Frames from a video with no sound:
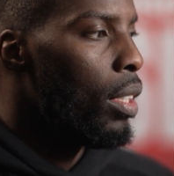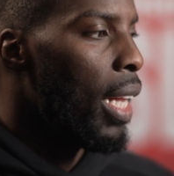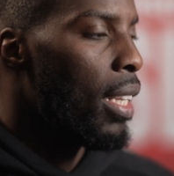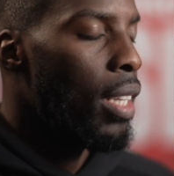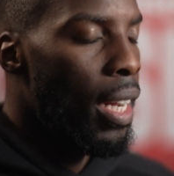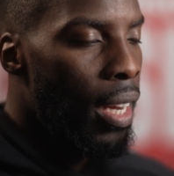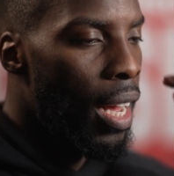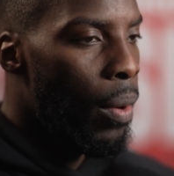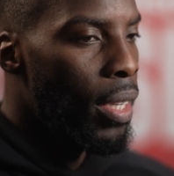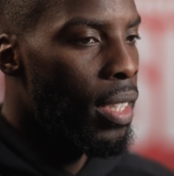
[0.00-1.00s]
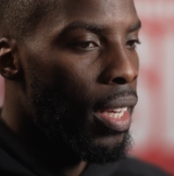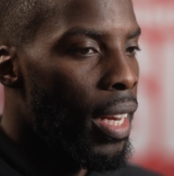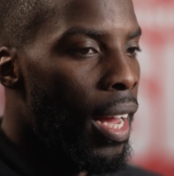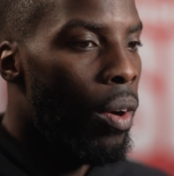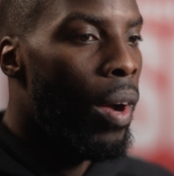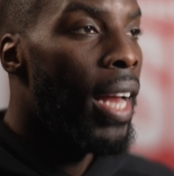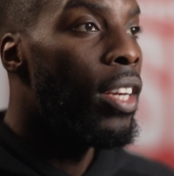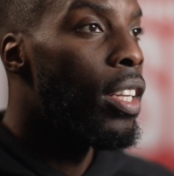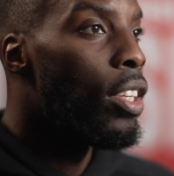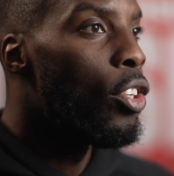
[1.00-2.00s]
That's kind of how I see it now.
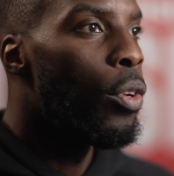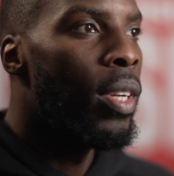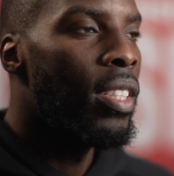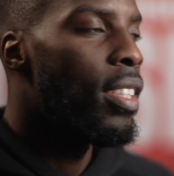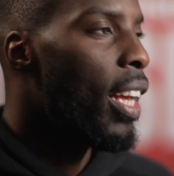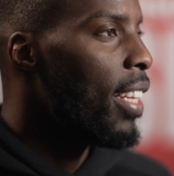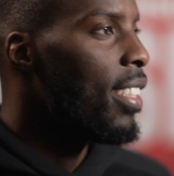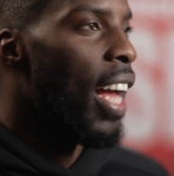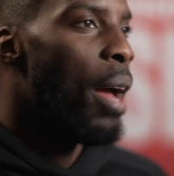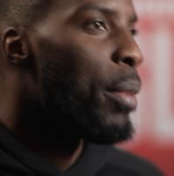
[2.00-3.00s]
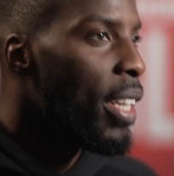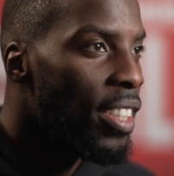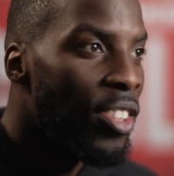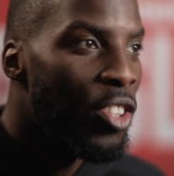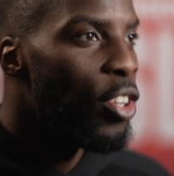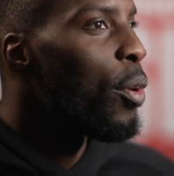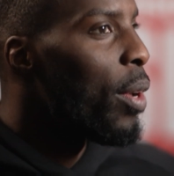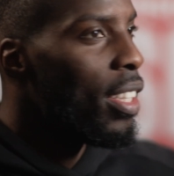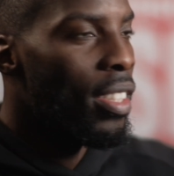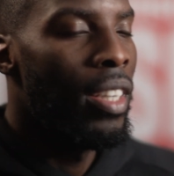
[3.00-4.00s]
And the new is excitement, it's new,
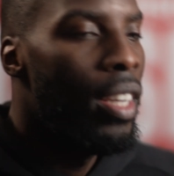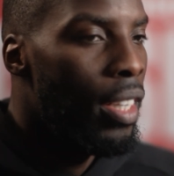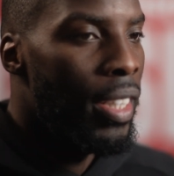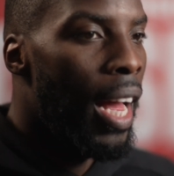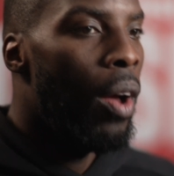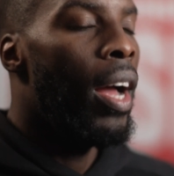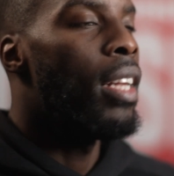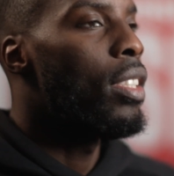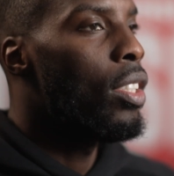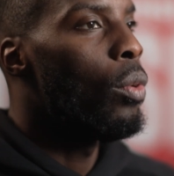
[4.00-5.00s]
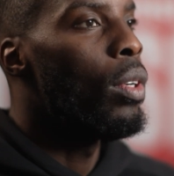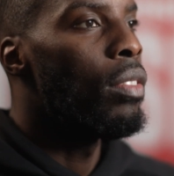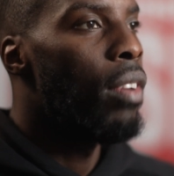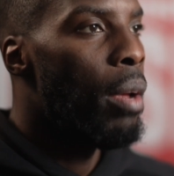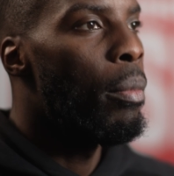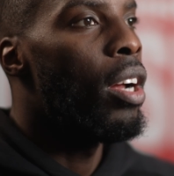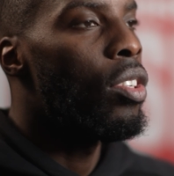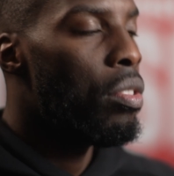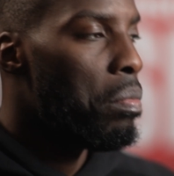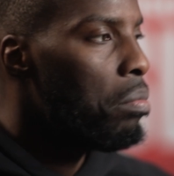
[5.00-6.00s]
it's now. And still is very
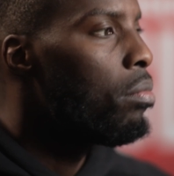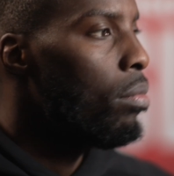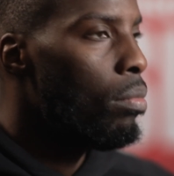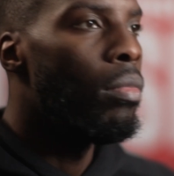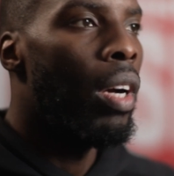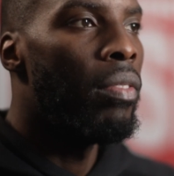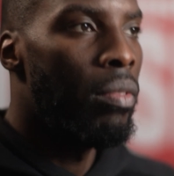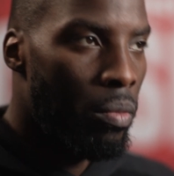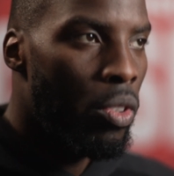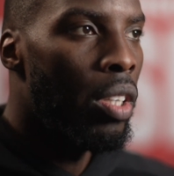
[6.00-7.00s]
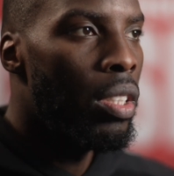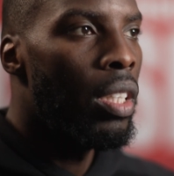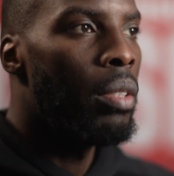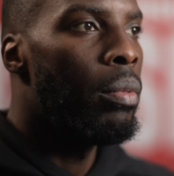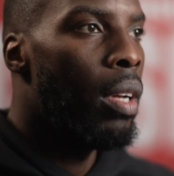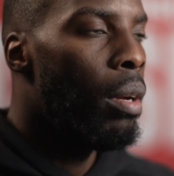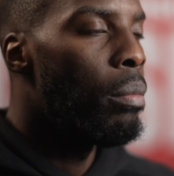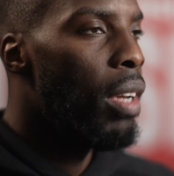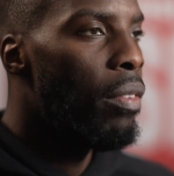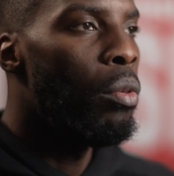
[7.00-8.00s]
much, I've got to this
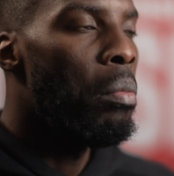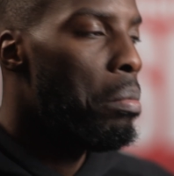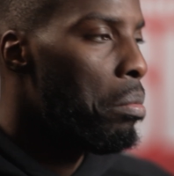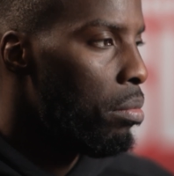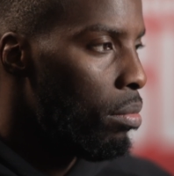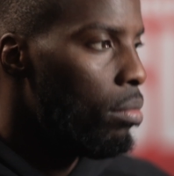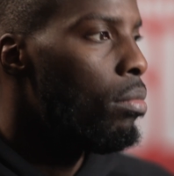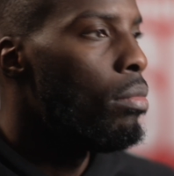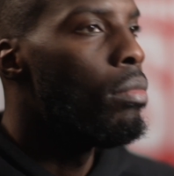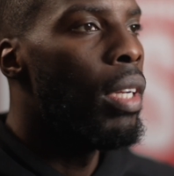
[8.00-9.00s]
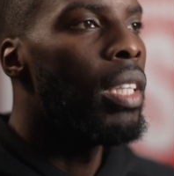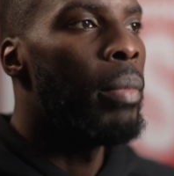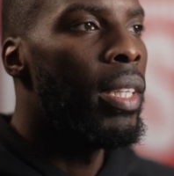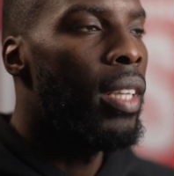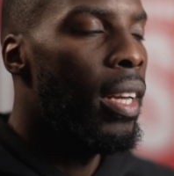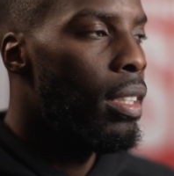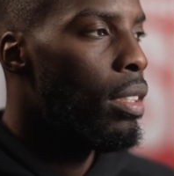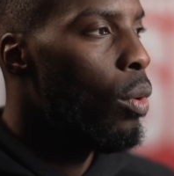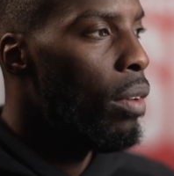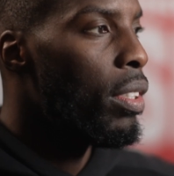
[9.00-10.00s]
level. Let's maintain.
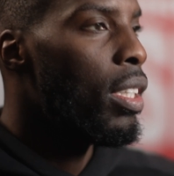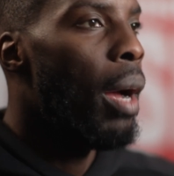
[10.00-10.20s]
Whoever's